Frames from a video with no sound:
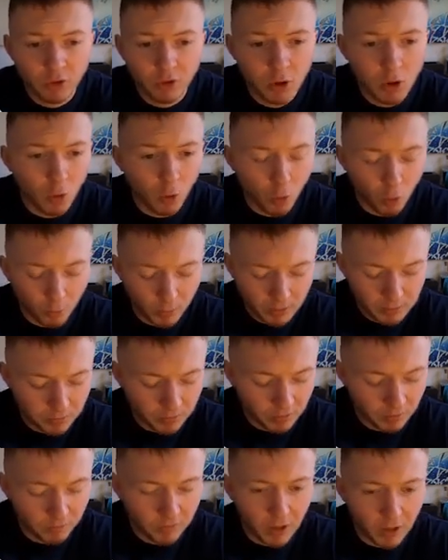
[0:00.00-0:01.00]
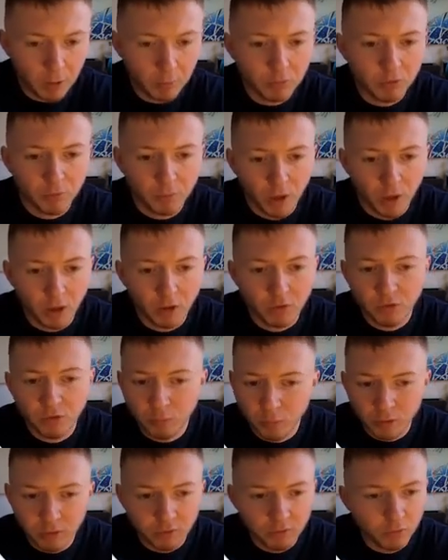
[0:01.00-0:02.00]
or maybe you've helped a person
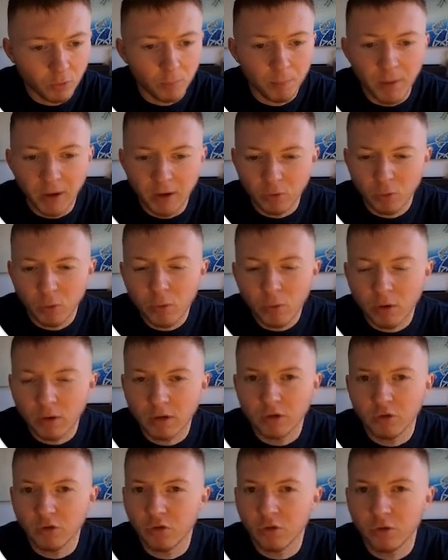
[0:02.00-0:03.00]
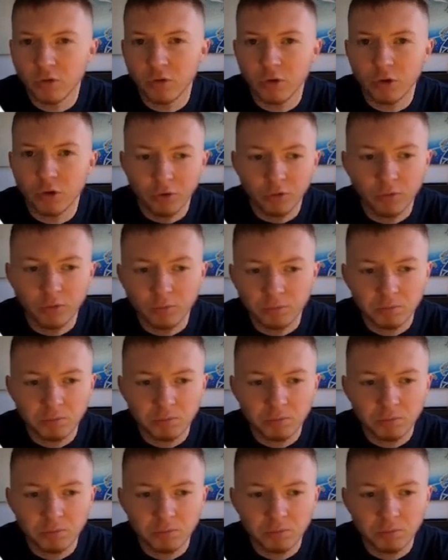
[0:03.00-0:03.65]
with sort of medical conditions that couldn't